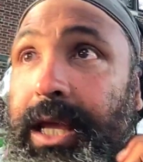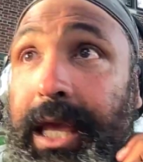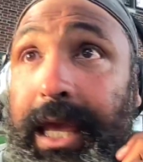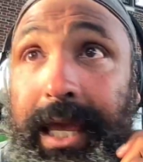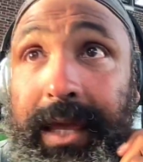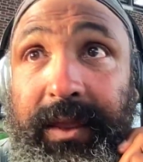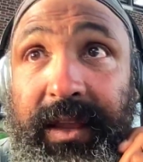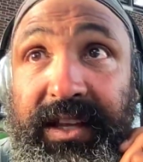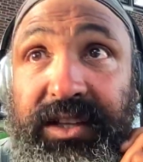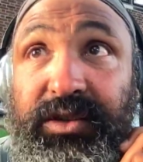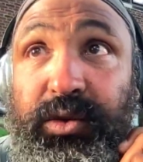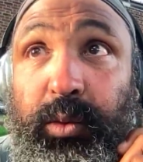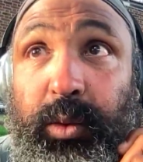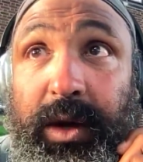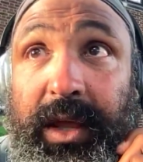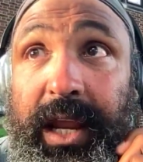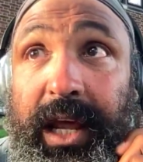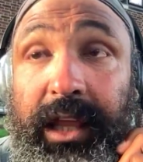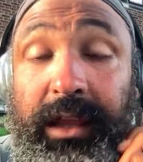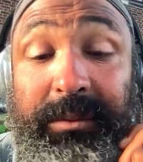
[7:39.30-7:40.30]
And that's the
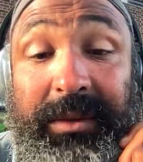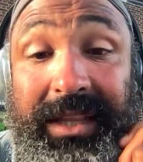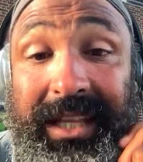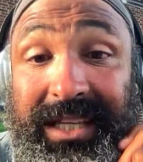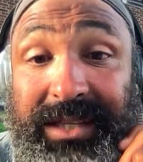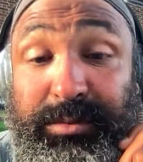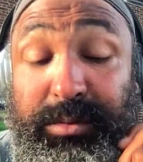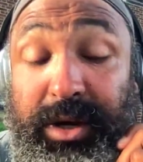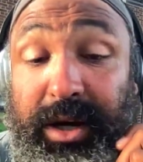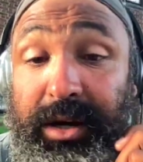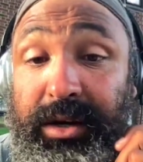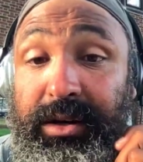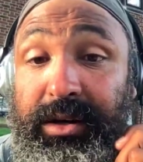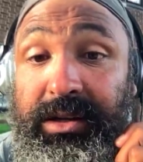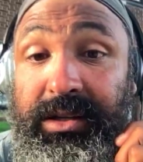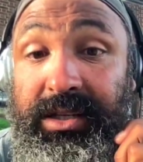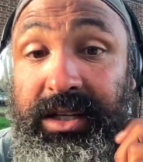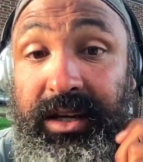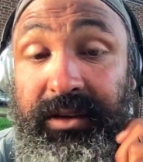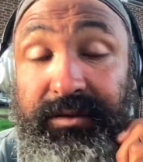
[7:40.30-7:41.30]
one element that's beyond
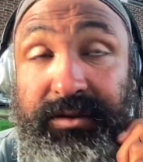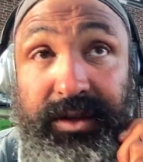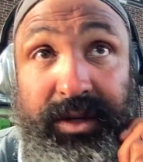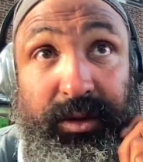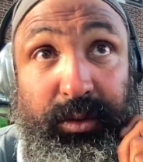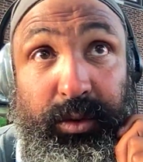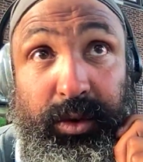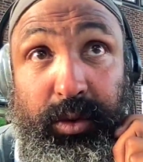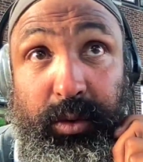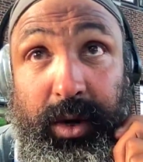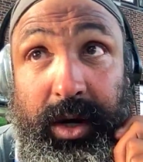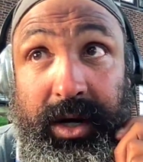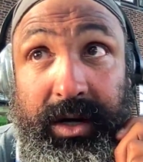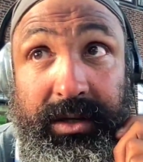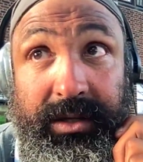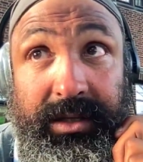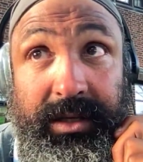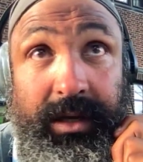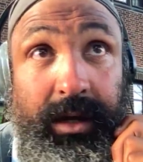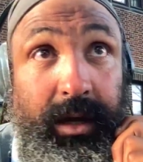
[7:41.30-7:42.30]
ourselves. It
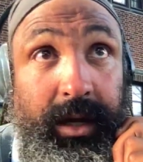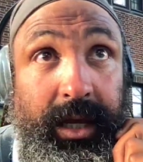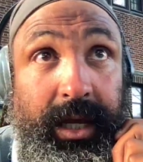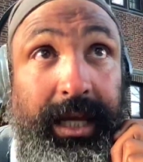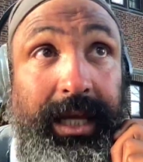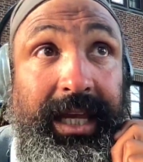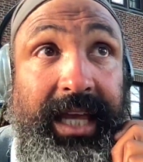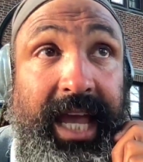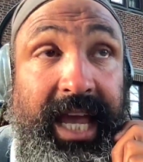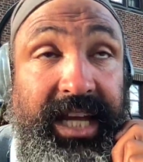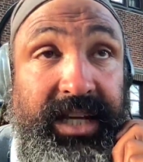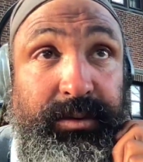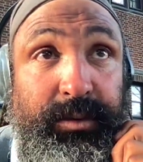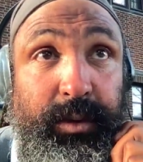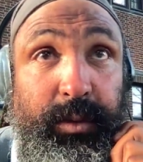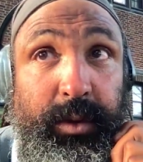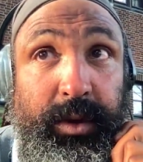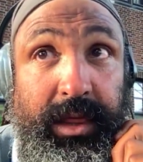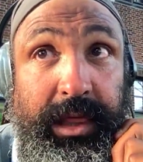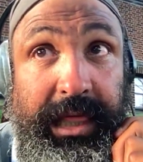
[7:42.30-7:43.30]
requires engagement
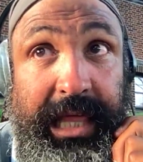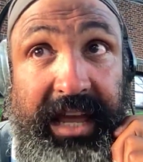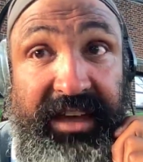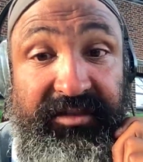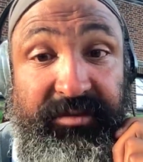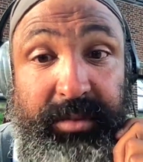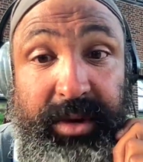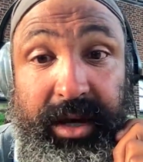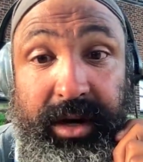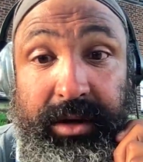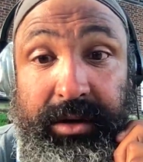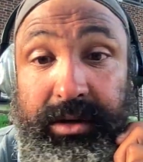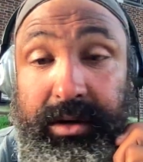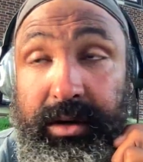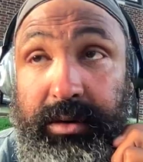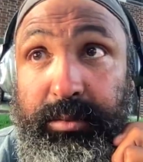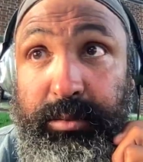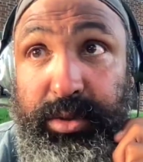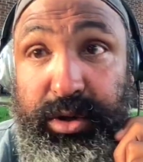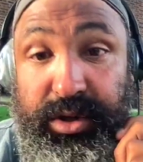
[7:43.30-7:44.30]
with life beyond
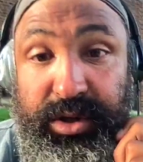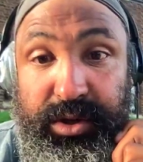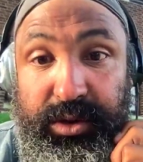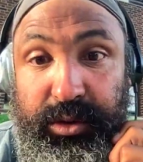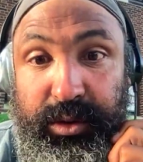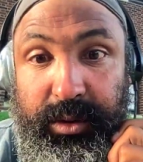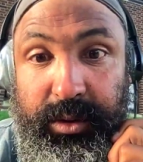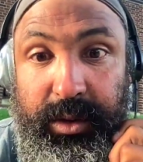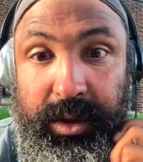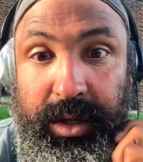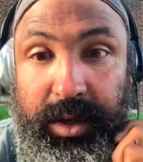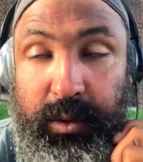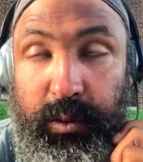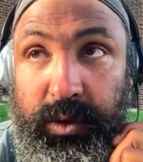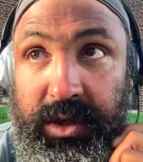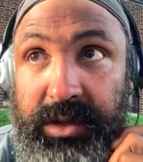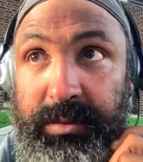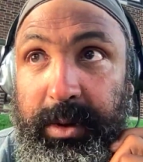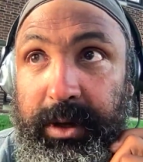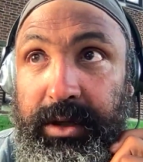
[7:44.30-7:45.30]
our personal
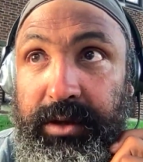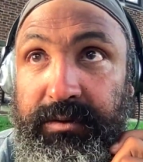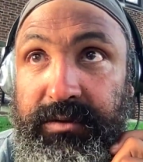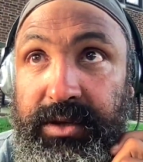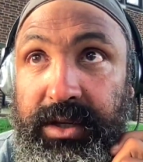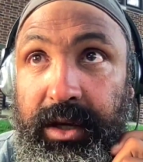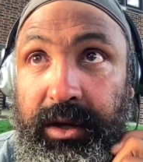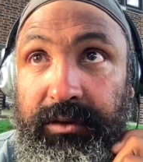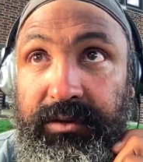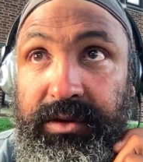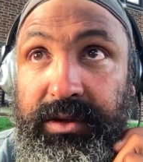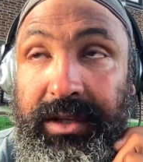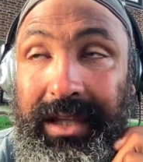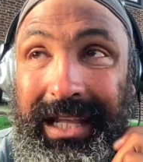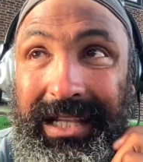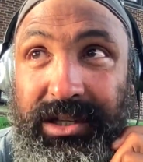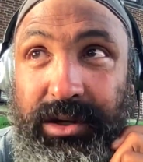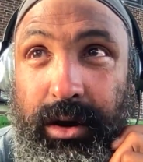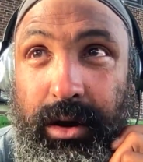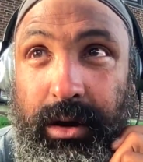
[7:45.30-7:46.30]
respective selves.
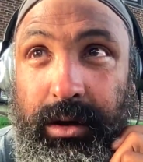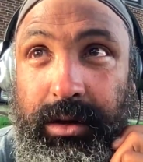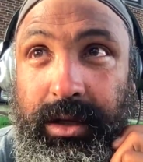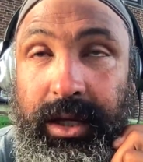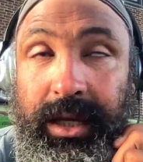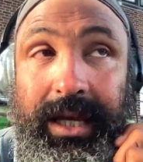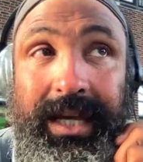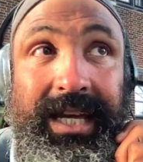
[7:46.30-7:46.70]
That's heart.